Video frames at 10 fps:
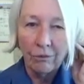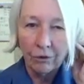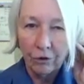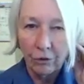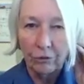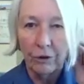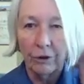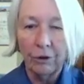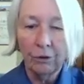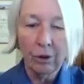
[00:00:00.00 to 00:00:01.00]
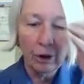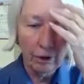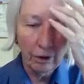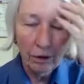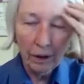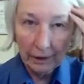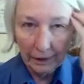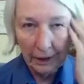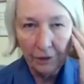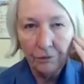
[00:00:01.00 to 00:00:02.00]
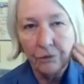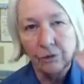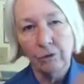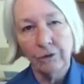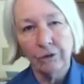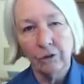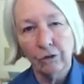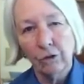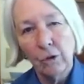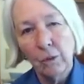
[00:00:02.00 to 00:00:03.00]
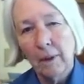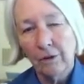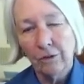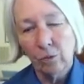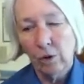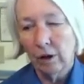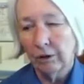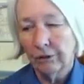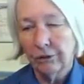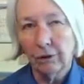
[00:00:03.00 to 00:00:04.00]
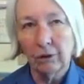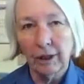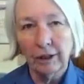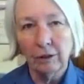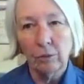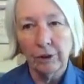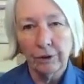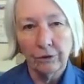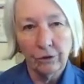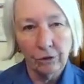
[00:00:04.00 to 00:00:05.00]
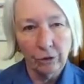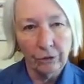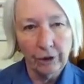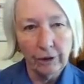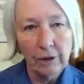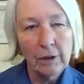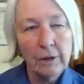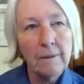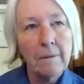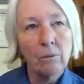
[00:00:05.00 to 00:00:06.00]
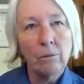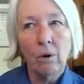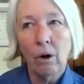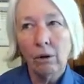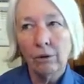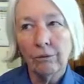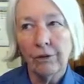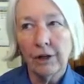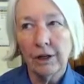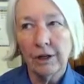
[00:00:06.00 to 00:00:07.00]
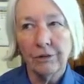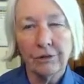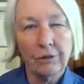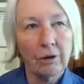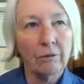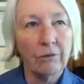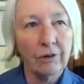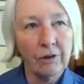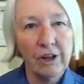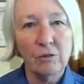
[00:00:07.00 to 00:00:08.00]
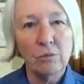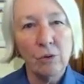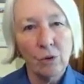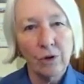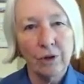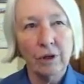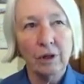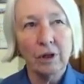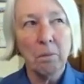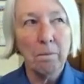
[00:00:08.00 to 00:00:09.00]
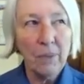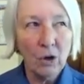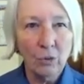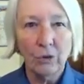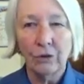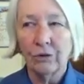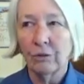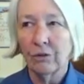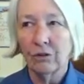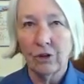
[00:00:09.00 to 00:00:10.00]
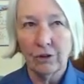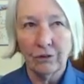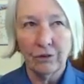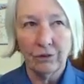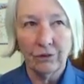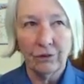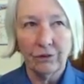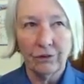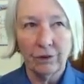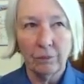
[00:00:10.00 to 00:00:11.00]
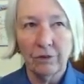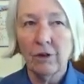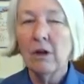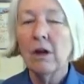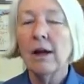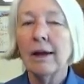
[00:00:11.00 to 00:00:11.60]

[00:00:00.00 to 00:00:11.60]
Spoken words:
for children who are in need of services, as well as delinquent children. All of these are very important components of the justice systems.